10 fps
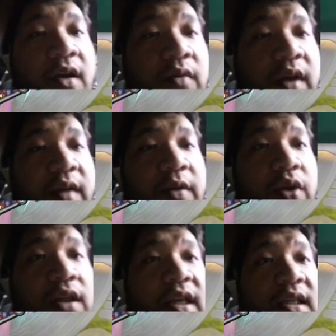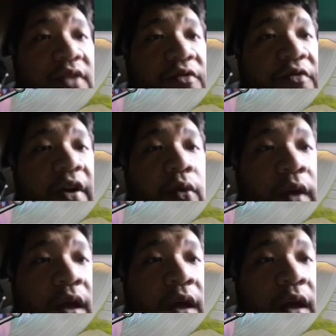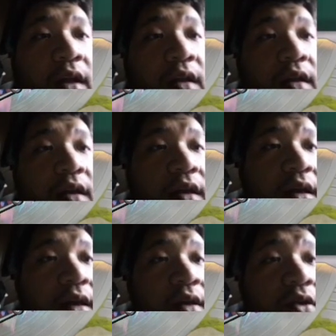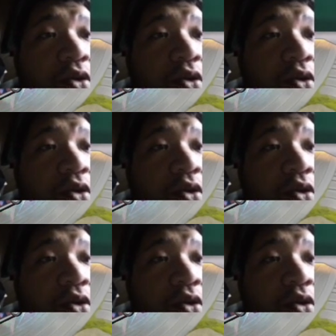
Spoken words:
between this and farewell. So